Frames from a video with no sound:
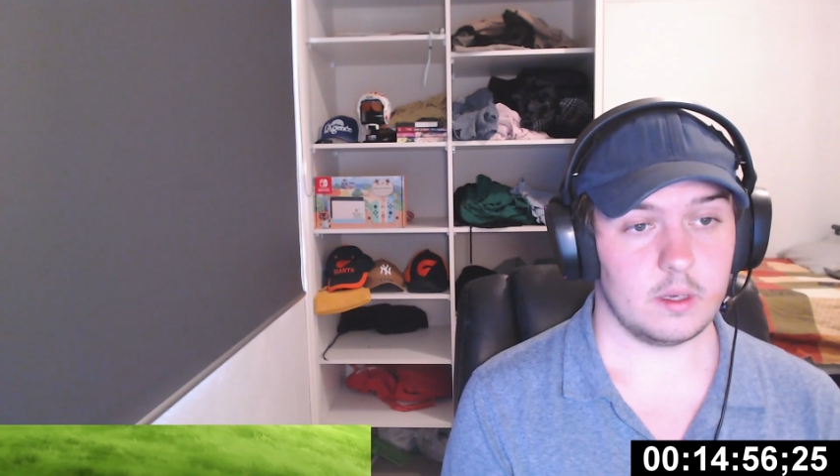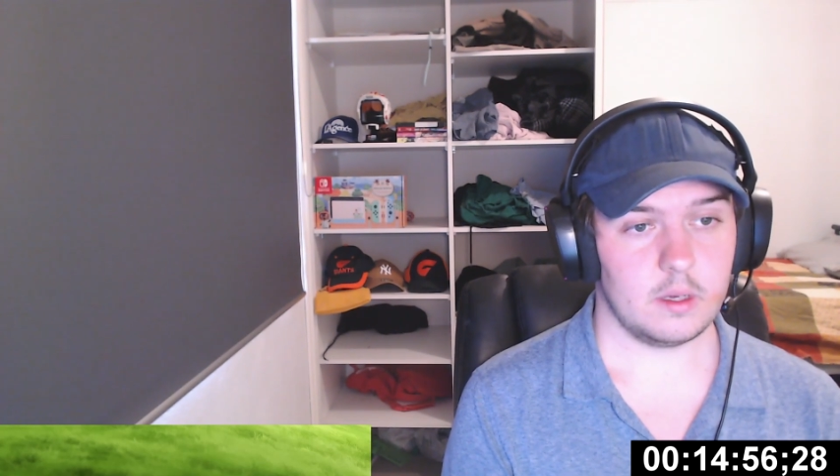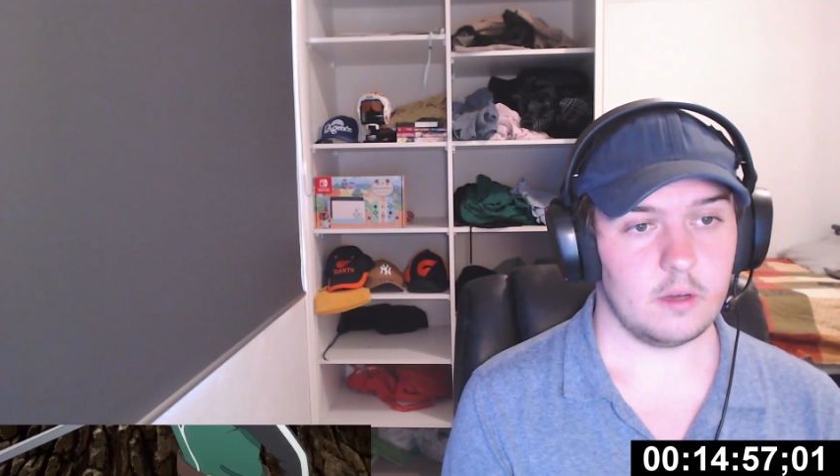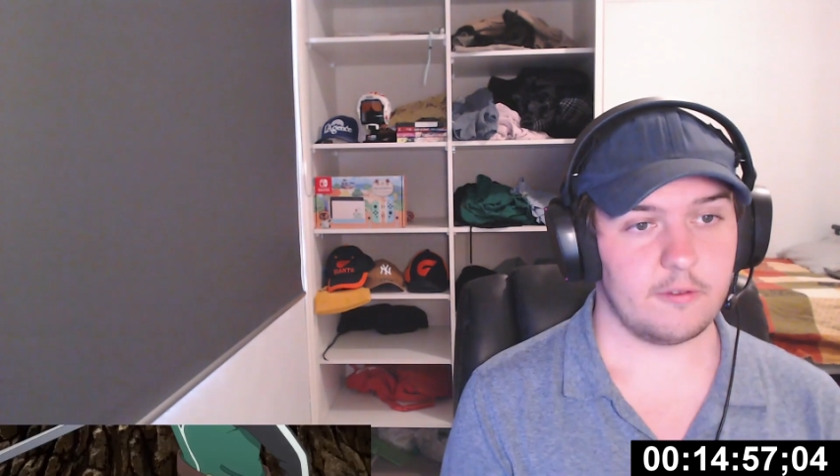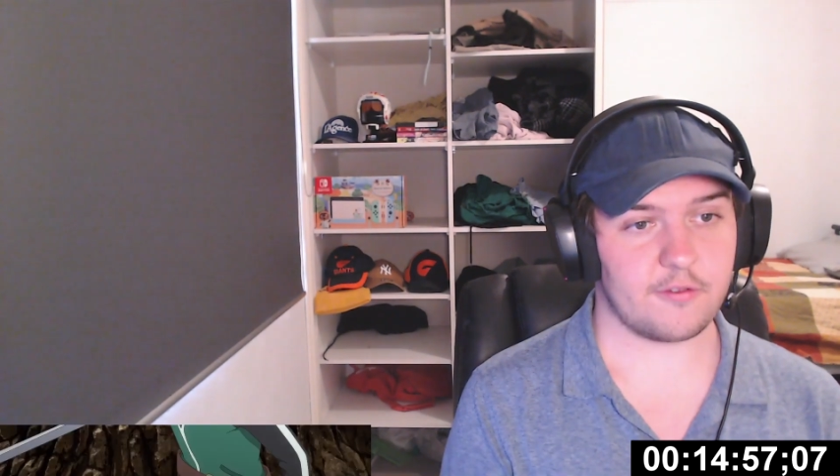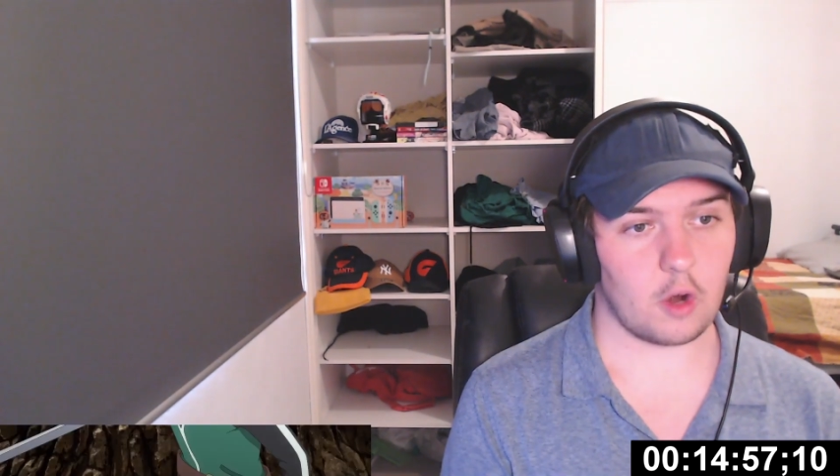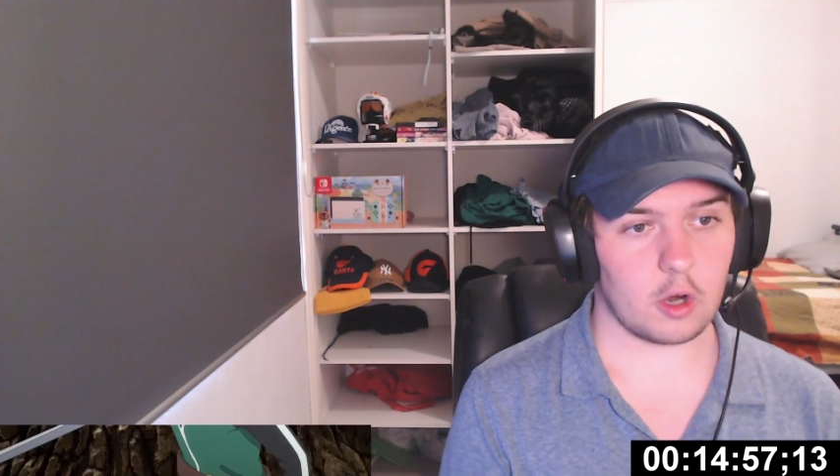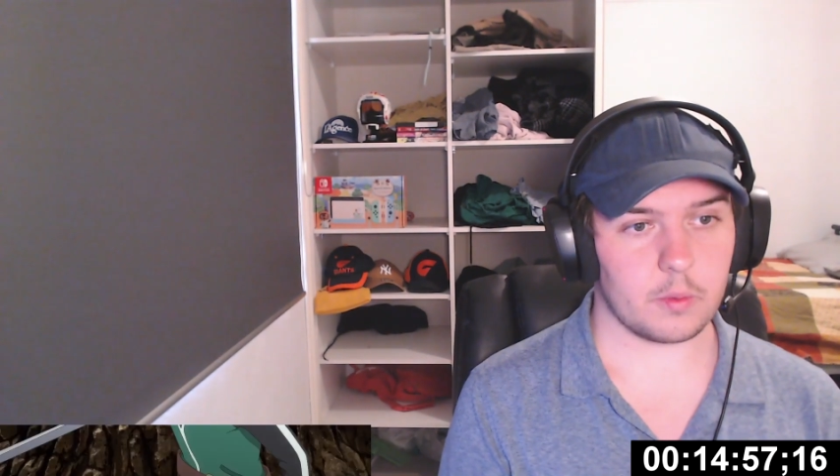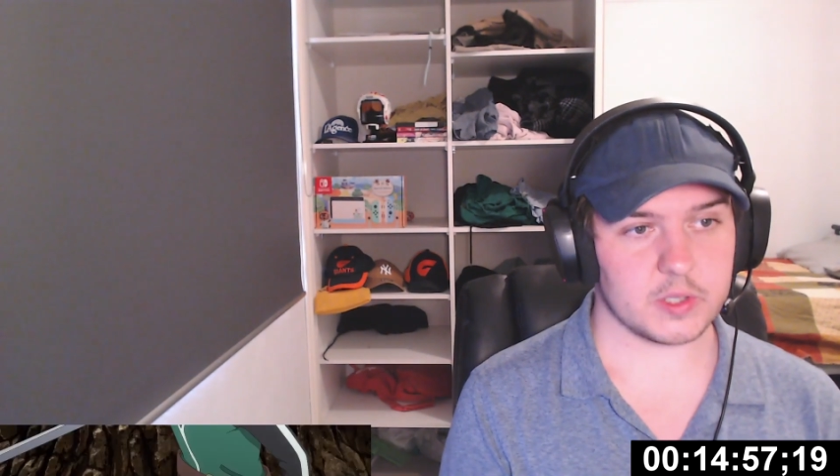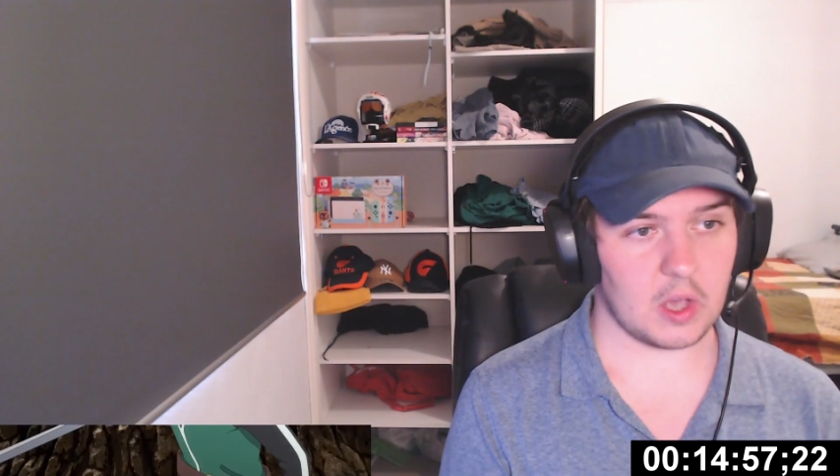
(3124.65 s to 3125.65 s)
Frog
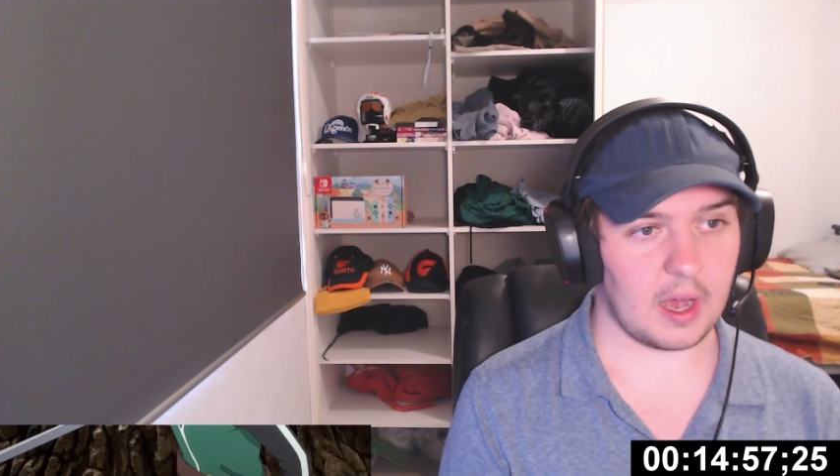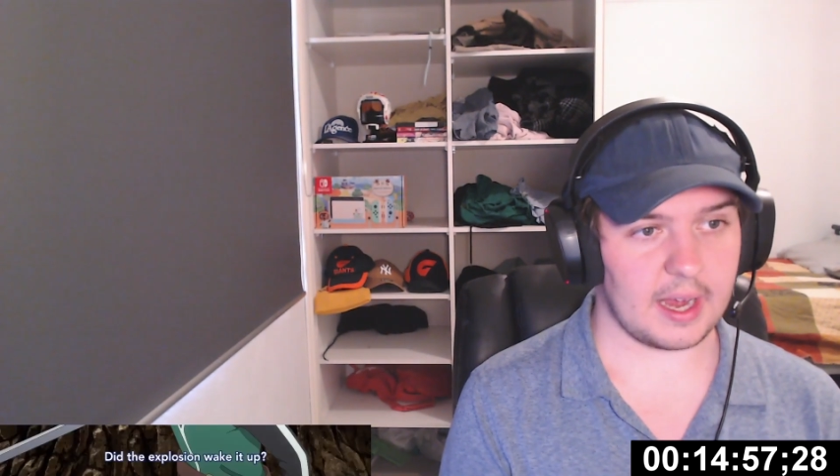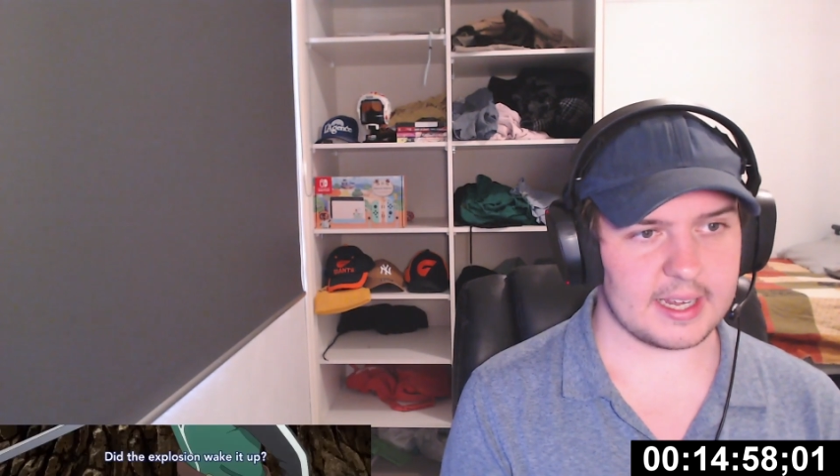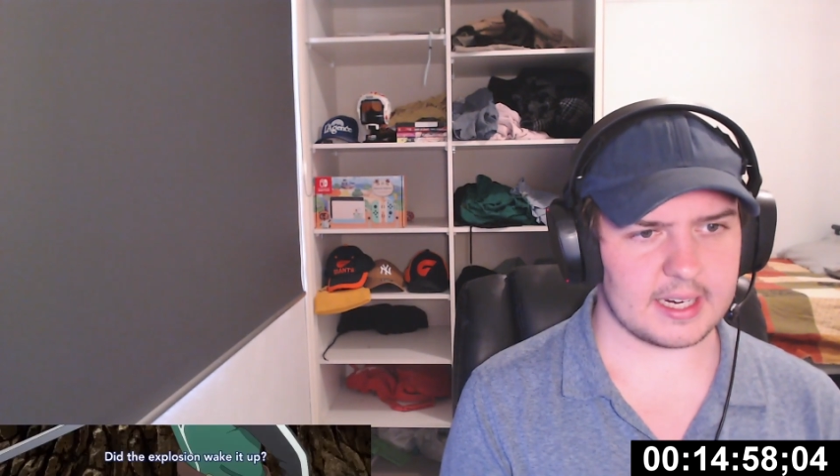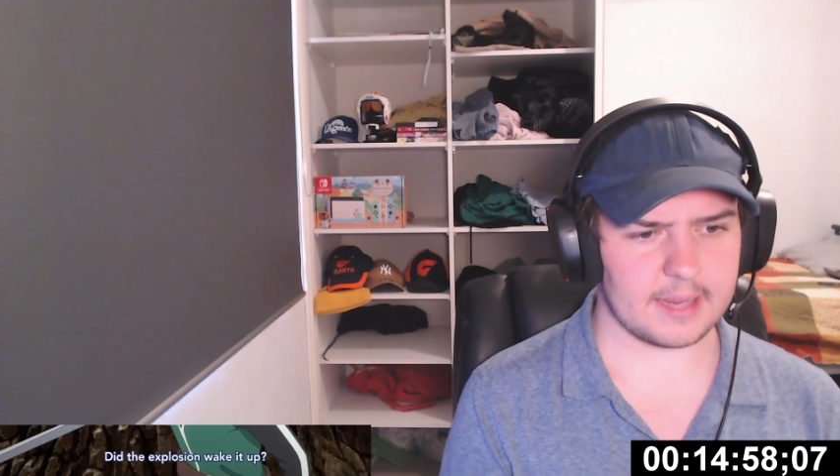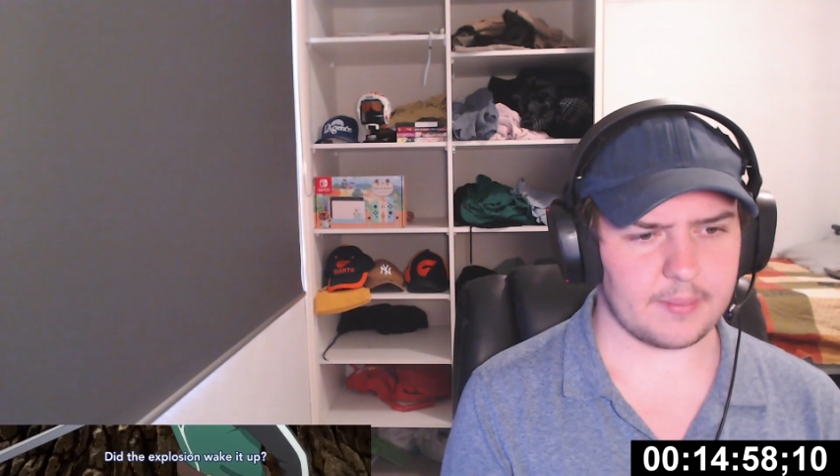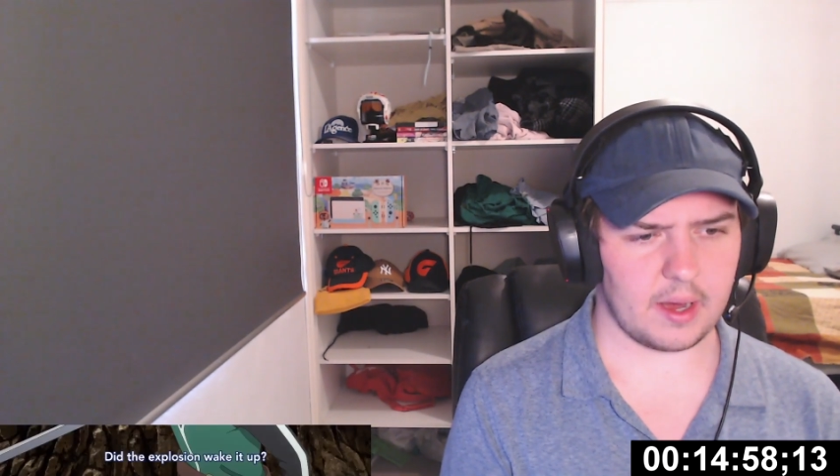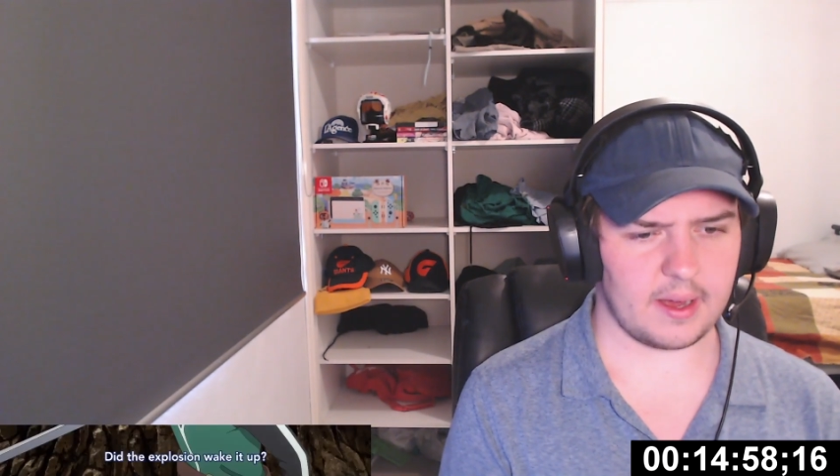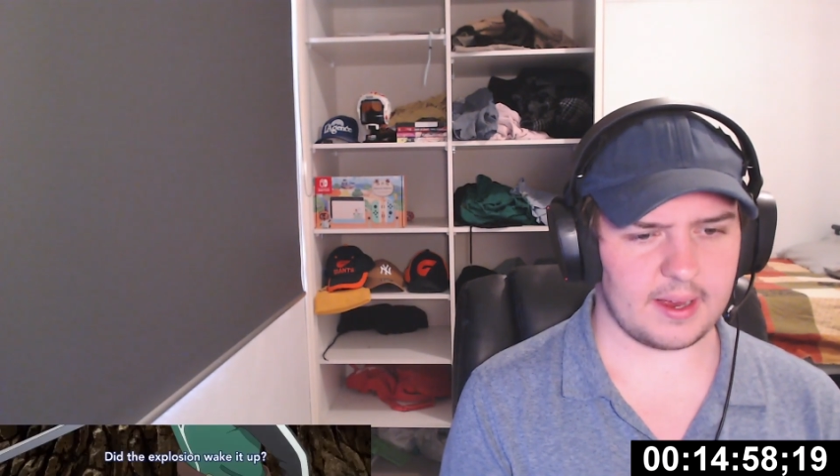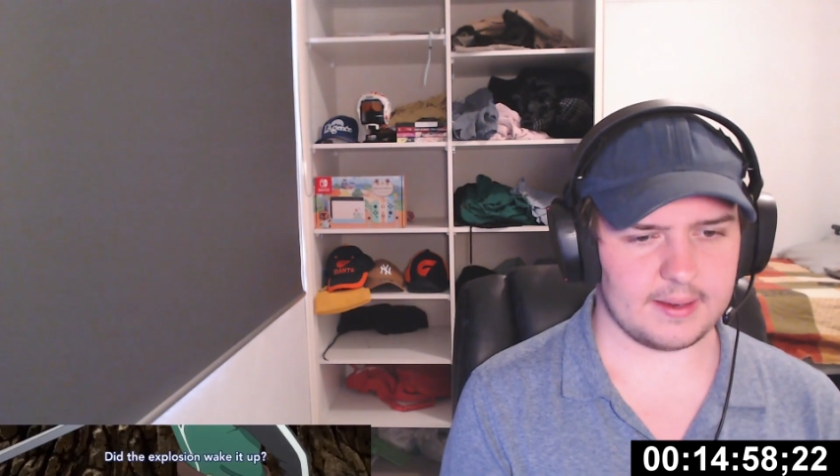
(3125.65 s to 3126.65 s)
was hiding
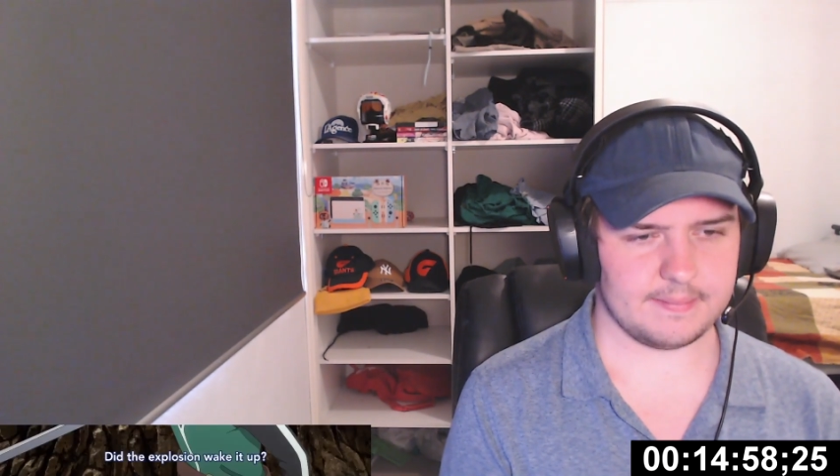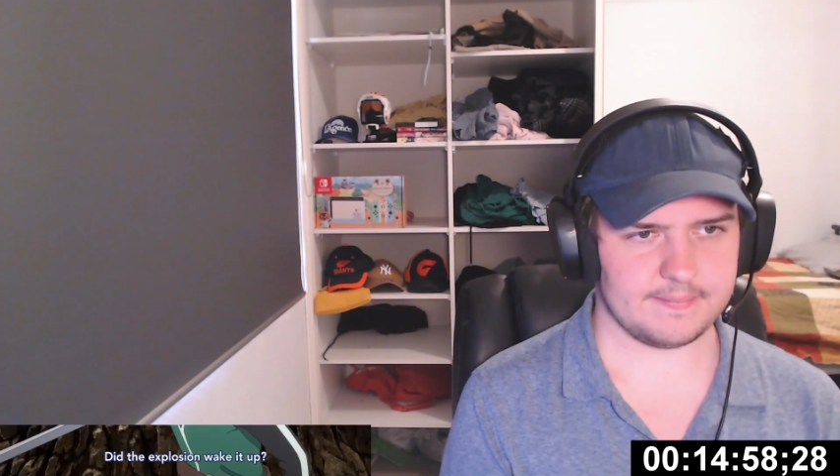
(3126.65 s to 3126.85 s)
nearby.